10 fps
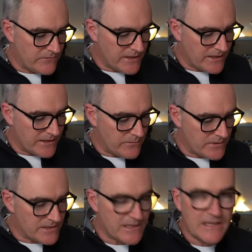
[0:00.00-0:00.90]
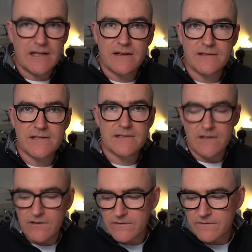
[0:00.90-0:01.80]
really was the last
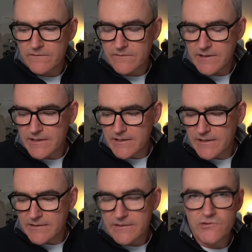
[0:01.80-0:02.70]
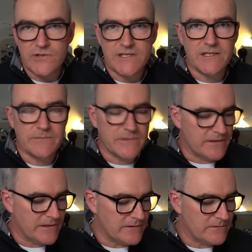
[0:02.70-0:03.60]
of the tritium
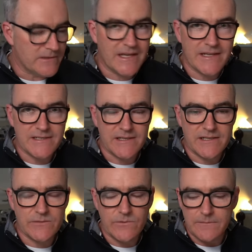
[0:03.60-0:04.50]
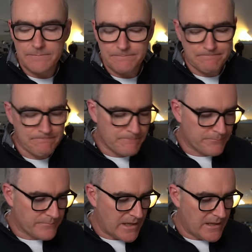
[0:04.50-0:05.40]
dial, the 861.
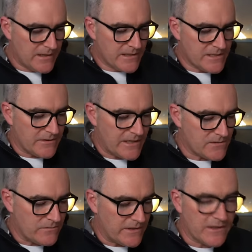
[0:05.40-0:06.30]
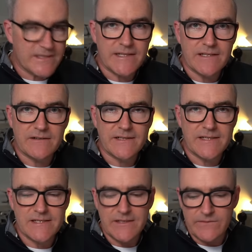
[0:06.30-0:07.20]
So that's sort of
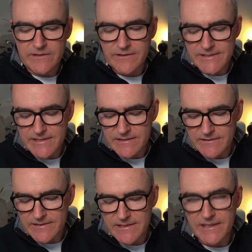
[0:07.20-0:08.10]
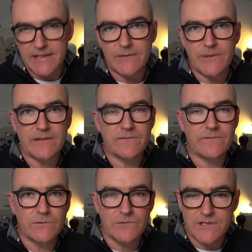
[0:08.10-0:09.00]
1997, 1998, they went
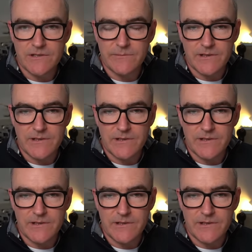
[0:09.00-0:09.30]
full super